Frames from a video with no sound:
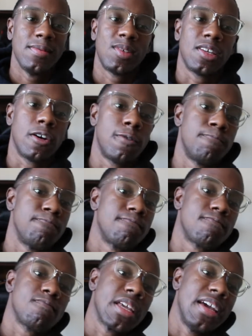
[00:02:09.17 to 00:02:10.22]
So
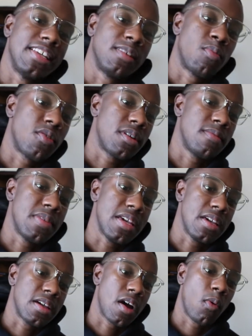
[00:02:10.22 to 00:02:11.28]
it's important to
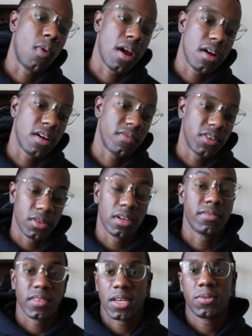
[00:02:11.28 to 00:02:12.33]
be aware of your
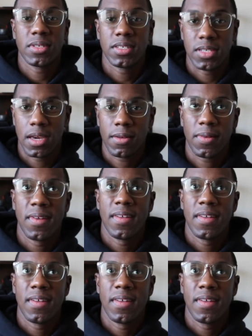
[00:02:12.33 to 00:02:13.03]
love language, yeah,